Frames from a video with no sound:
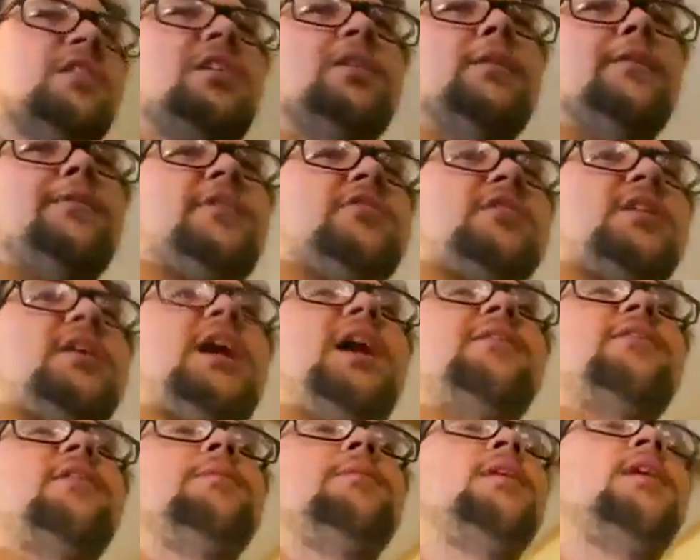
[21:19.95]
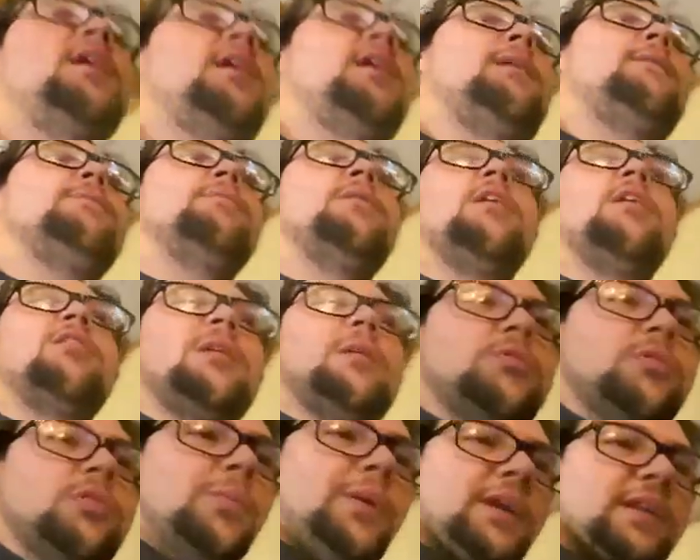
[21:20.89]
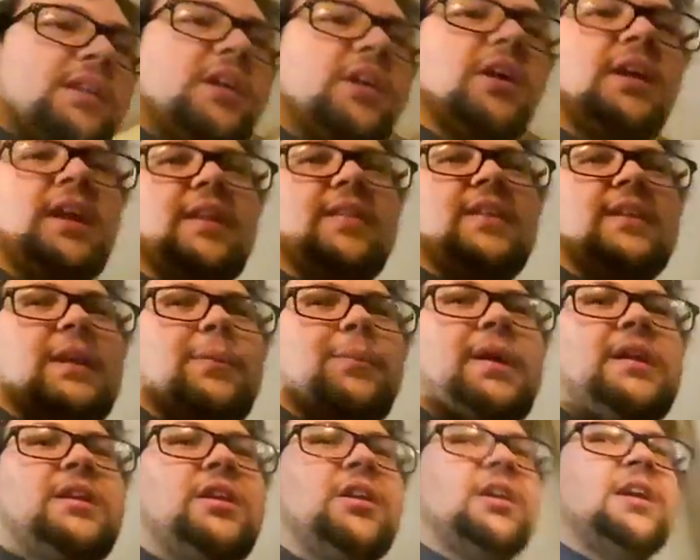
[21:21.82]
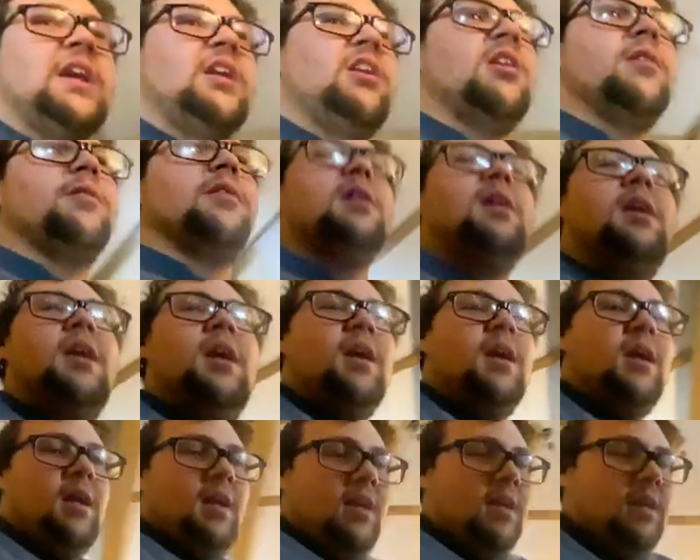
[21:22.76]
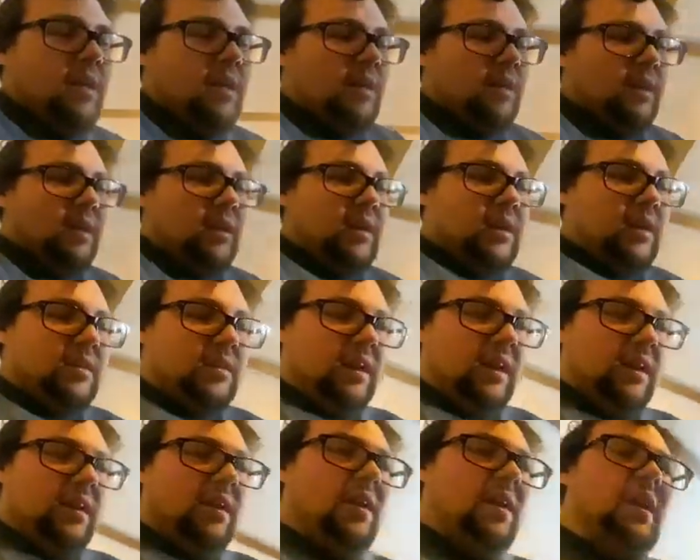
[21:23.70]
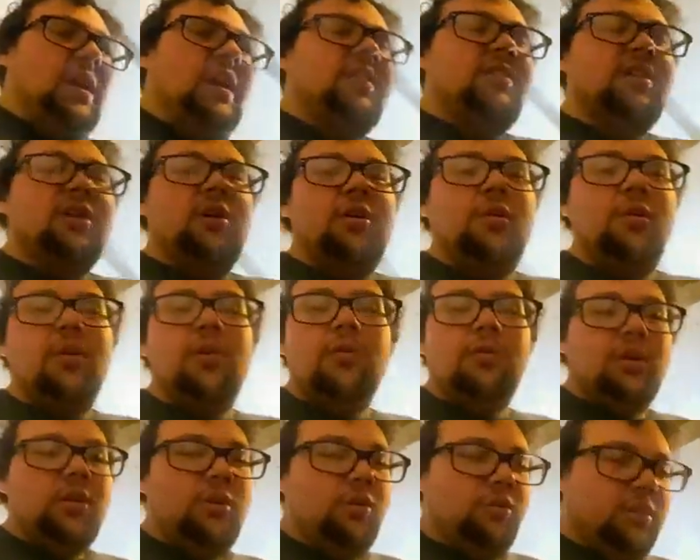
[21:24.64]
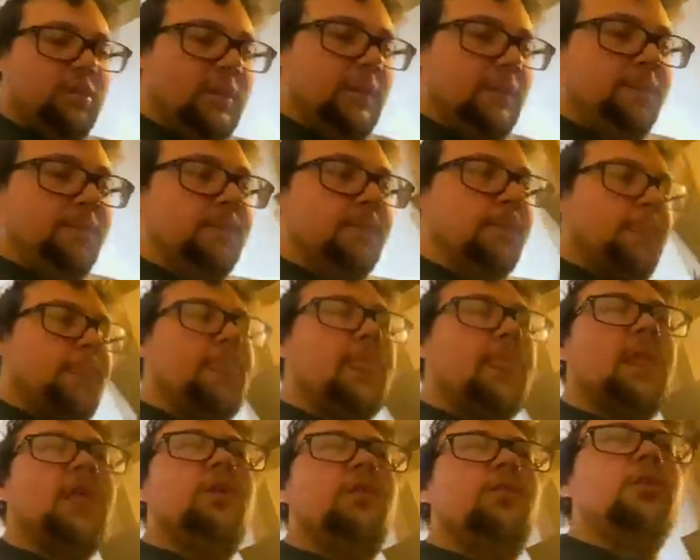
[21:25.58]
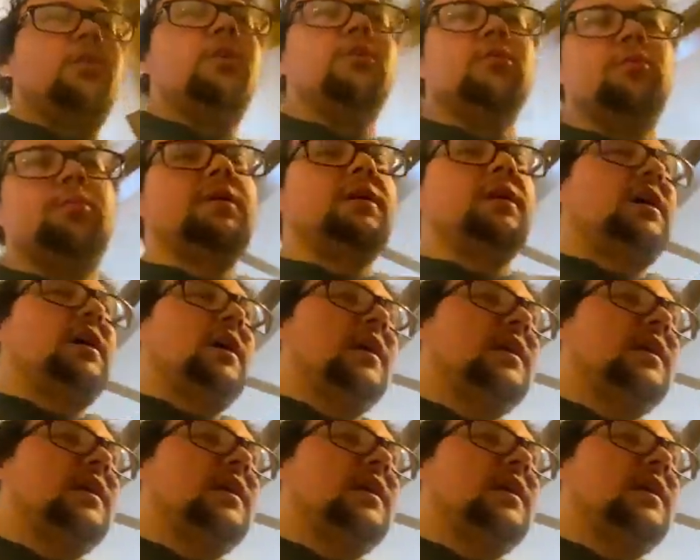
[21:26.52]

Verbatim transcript: all our fish died from some sort of bacteria, and I think that bacteria came over, and yeah, so who knows, who knows, but uh,